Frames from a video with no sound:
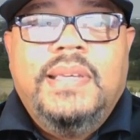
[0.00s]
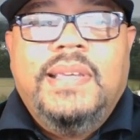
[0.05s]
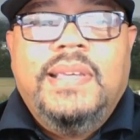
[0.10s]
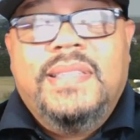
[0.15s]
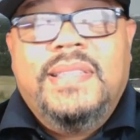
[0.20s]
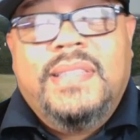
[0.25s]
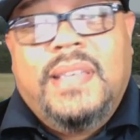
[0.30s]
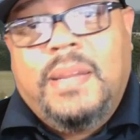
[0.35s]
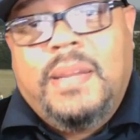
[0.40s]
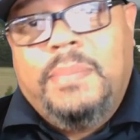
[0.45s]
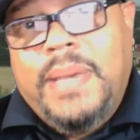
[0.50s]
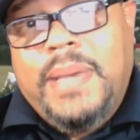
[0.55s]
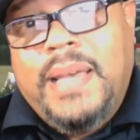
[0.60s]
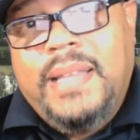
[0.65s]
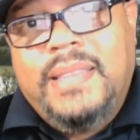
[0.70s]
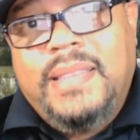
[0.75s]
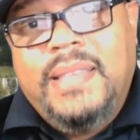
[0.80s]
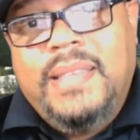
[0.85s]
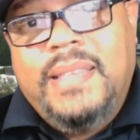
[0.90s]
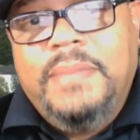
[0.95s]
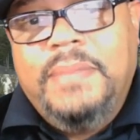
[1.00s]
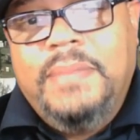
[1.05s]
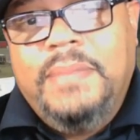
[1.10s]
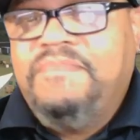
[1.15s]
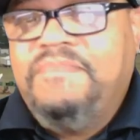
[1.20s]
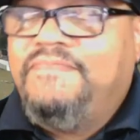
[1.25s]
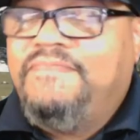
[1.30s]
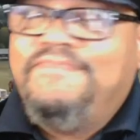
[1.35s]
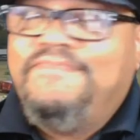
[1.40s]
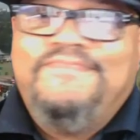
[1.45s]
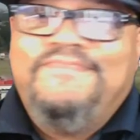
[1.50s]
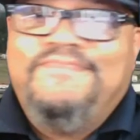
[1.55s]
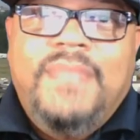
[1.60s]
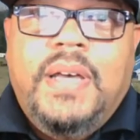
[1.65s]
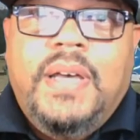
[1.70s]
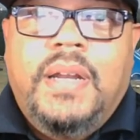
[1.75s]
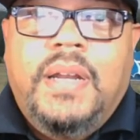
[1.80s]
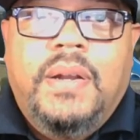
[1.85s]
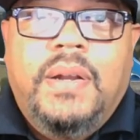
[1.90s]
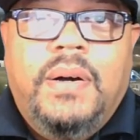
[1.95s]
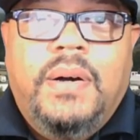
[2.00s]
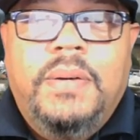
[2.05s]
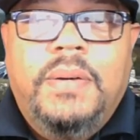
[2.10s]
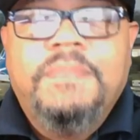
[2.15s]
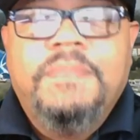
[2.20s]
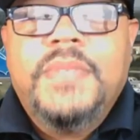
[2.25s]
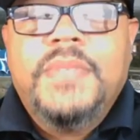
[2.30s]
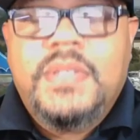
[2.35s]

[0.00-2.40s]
Is that a bad thing? Not at all.